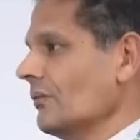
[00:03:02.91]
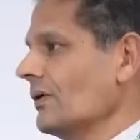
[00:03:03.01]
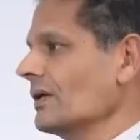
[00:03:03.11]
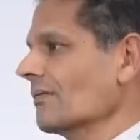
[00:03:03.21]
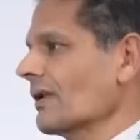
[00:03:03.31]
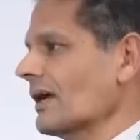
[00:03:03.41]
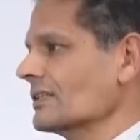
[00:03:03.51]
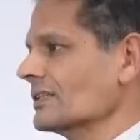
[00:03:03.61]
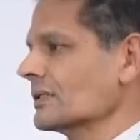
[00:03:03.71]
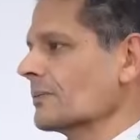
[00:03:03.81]
When you have
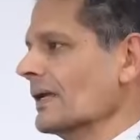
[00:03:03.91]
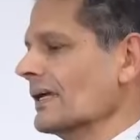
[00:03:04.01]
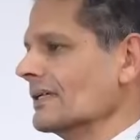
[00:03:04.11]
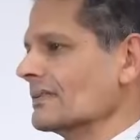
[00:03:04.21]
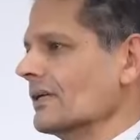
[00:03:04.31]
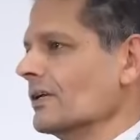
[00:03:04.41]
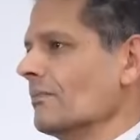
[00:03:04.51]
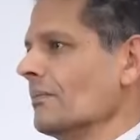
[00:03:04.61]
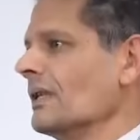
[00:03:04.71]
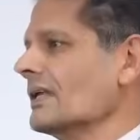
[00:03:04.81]
large displays and you
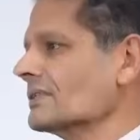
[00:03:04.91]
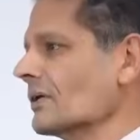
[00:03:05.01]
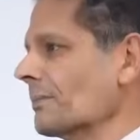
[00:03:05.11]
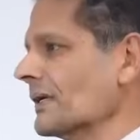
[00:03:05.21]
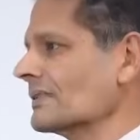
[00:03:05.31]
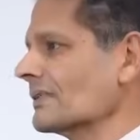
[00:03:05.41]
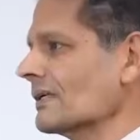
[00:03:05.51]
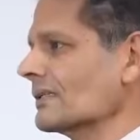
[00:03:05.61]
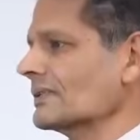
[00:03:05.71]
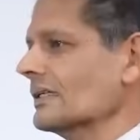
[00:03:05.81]
have millions of
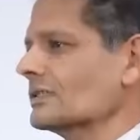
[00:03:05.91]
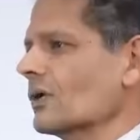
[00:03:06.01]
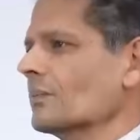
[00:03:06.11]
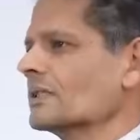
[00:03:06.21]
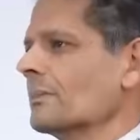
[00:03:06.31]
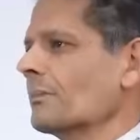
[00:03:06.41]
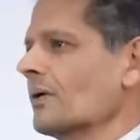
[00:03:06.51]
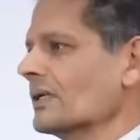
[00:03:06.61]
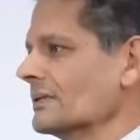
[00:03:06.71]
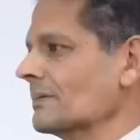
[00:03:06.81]
pixels, it's almost
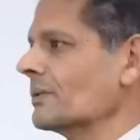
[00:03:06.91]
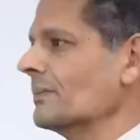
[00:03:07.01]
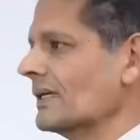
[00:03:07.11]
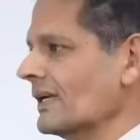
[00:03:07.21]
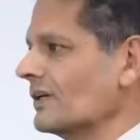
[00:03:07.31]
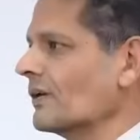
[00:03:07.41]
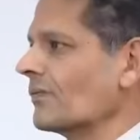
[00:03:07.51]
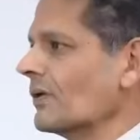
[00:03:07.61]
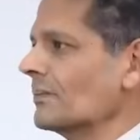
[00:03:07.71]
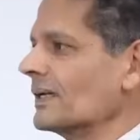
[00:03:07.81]
impossible to maintain
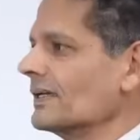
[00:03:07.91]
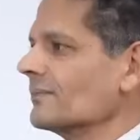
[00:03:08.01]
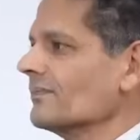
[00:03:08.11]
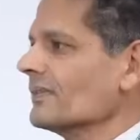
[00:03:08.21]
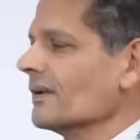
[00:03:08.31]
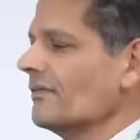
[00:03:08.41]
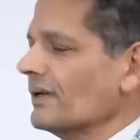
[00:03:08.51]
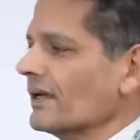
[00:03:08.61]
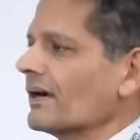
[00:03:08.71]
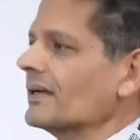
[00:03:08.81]
uniformity.
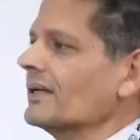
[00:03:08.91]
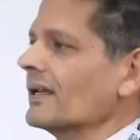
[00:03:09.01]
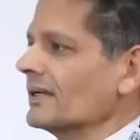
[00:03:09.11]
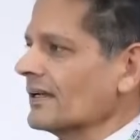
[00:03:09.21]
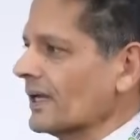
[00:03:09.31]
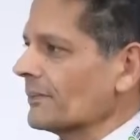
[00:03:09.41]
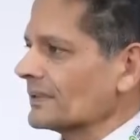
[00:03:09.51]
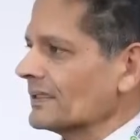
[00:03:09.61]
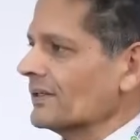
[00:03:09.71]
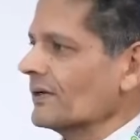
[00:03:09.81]
We guarantee
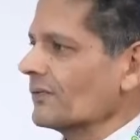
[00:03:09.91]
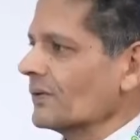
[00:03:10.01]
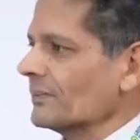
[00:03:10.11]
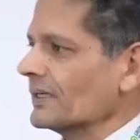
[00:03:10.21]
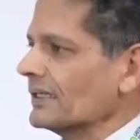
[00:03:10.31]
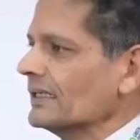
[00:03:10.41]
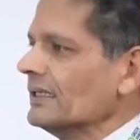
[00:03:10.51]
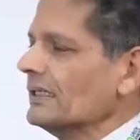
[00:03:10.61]
99% uniformity.